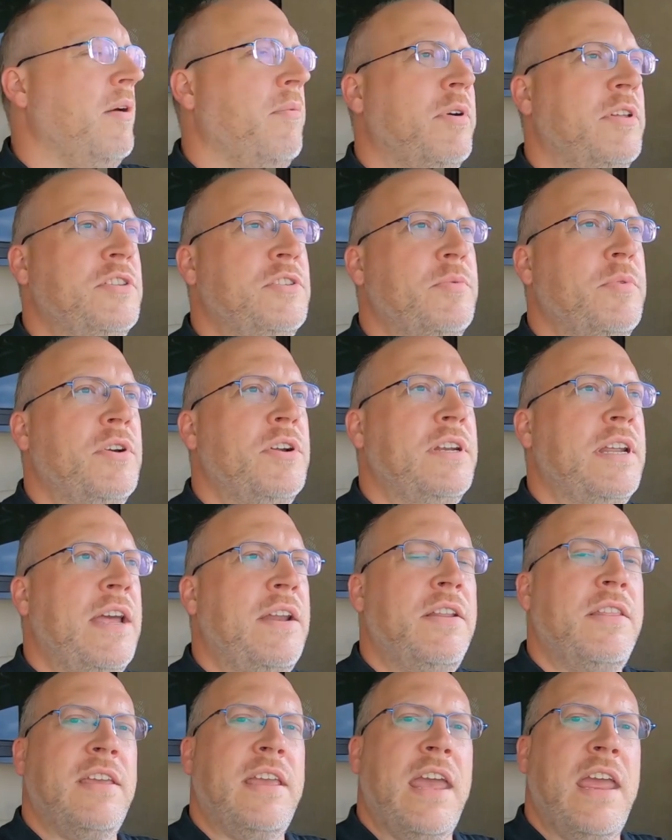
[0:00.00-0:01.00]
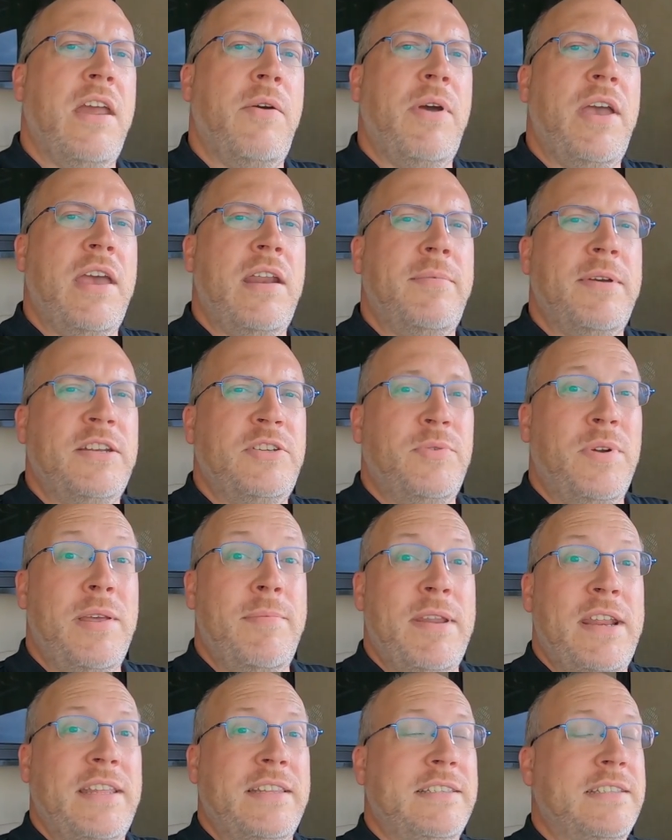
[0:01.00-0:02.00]
once we're down to the KOA in about
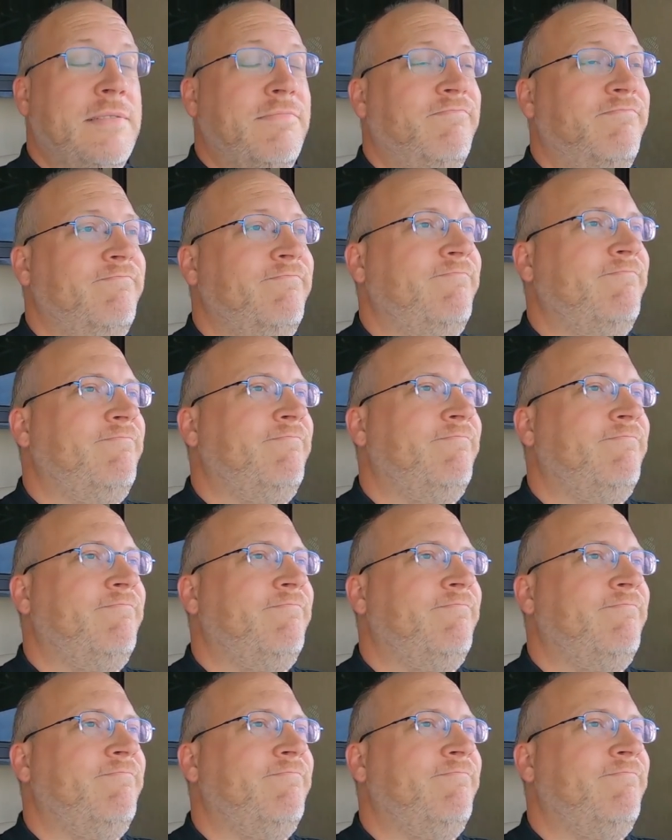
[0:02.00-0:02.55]
20 minutes.